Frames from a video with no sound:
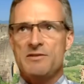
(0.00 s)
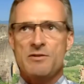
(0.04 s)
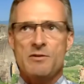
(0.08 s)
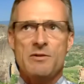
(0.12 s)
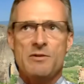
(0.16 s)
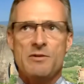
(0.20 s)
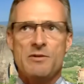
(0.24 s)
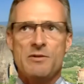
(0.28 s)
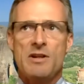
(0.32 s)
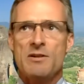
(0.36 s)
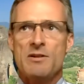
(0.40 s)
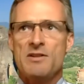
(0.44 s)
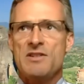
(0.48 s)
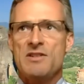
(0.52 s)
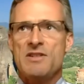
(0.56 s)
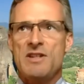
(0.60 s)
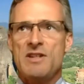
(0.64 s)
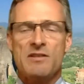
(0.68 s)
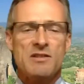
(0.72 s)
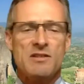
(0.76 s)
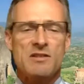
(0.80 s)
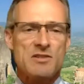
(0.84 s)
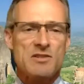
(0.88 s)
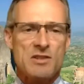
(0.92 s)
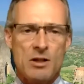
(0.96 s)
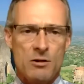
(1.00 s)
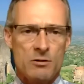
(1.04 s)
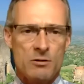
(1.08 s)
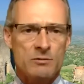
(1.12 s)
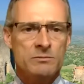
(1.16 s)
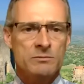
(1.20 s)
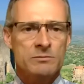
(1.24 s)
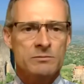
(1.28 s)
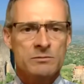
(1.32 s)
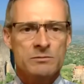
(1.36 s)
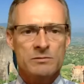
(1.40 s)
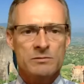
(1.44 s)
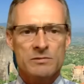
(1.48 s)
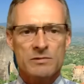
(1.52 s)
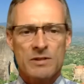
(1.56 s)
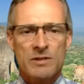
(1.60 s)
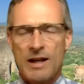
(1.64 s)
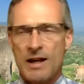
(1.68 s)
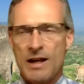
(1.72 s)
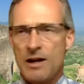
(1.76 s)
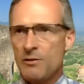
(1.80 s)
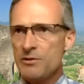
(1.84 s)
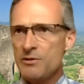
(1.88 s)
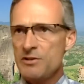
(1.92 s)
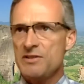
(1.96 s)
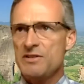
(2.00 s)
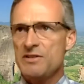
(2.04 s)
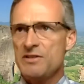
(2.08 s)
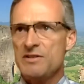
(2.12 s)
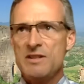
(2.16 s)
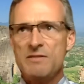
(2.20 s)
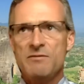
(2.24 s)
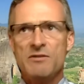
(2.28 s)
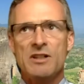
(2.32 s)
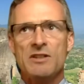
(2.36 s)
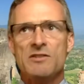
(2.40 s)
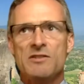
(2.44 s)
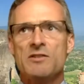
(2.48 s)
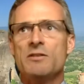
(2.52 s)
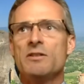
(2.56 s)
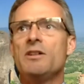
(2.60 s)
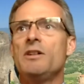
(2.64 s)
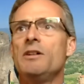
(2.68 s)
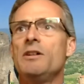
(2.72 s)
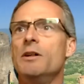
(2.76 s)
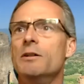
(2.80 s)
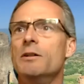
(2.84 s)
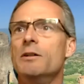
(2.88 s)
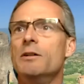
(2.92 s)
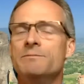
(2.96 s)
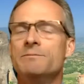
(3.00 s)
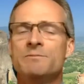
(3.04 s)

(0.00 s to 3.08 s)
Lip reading: They're there to set the tone, how this evening's going to go.